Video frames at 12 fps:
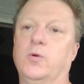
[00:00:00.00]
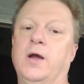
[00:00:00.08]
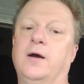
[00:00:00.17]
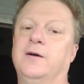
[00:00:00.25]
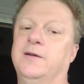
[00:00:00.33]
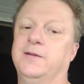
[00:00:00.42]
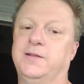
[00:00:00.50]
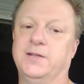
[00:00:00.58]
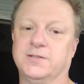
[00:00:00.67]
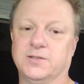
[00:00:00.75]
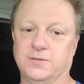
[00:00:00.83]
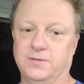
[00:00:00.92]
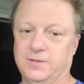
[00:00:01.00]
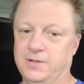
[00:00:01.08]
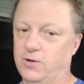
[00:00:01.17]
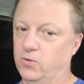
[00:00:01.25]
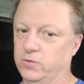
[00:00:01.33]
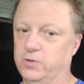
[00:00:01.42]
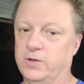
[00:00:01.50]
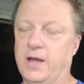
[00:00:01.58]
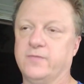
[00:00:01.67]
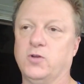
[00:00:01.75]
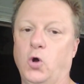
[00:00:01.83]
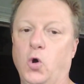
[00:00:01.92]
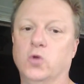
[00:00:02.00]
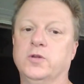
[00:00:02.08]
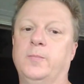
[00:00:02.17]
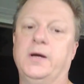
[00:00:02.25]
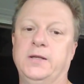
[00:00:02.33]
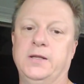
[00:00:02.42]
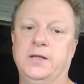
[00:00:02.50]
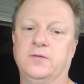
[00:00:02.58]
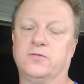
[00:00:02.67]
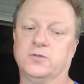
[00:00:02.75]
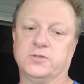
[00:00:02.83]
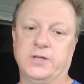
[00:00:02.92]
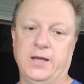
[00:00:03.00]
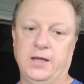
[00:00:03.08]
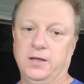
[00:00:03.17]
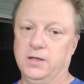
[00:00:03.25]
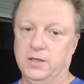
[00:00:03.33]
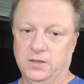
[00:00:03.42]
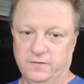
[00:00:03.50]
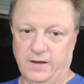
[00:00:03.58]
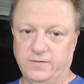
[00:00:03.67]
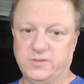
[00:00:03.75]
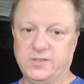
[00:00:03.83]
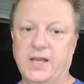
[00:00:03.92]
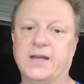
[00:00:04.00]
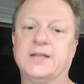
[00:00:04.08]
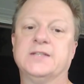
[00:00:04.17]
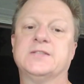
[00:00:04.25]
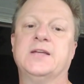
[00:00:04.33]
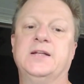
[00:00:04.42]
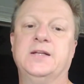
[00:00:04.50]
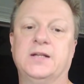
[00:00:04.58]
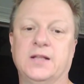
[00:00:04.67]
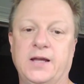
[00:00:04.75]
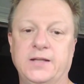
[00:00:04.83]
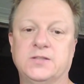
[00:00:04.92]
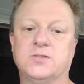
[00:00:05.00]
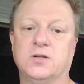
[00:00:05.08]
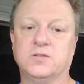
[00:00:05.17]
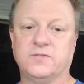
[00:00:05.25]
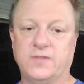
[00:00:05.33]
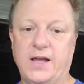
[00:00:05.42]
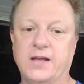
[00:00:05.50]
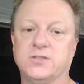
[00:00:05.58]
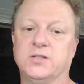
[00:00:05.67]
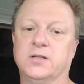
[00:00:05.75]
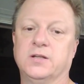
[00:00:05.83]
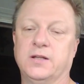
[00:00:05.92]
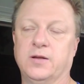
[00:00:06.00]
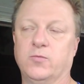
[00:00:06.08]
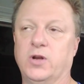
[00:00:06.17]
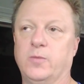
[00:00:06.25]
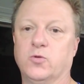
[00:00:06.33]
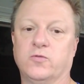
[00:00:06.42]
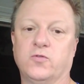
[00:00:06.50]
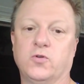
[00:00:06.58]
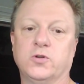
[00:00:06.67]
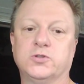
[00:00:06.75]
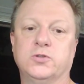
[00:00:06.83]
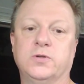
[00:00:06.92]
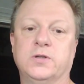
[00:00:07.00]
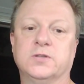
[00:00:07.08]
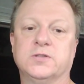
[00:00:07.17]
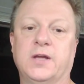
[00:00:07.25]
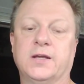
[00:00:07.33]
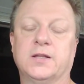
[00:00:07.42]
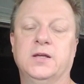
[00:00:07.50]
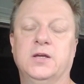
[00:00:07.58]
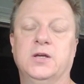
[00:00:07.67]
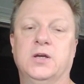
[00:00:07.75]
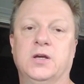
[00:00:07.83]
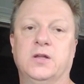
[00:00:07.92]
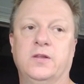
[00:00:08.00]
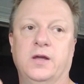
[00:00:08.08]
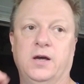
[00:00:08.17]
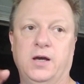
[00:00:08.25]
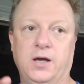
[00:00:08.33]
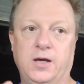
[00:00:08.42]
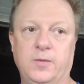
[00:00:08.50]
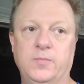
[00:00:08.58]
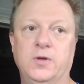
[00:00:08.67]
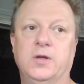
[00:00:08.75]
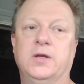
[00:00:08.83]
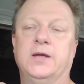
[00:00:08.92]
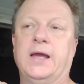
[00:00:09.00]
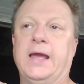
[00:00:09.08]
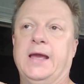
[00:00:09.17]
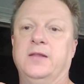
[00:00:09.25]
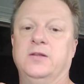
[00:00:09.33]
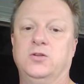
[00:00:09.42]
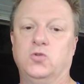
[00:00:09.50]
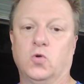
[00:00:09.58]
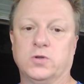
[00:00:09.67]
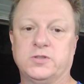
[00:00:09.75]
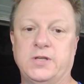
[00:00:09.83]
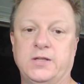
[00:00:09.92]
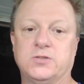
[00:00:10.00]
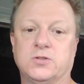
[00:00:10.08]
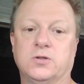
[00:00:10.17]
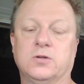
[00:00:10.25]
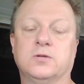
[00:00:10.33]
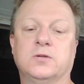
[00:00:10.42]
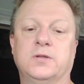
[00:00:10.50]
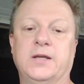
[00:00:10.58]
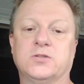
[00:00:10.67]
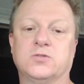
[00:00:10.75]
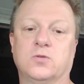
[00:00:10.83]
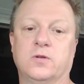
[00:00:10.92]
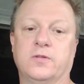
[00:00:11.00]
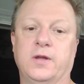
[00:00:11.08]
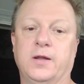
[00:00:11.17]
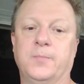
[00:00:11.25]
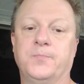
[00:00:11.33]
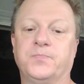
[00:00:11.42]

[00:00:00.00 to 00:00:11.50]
Well, it doesn't. No, you have to hold the button in for, say, 5 seconds, and then the light starts flashing. And what I'm referring to here is like the hub and the door sensor, that sort of thing.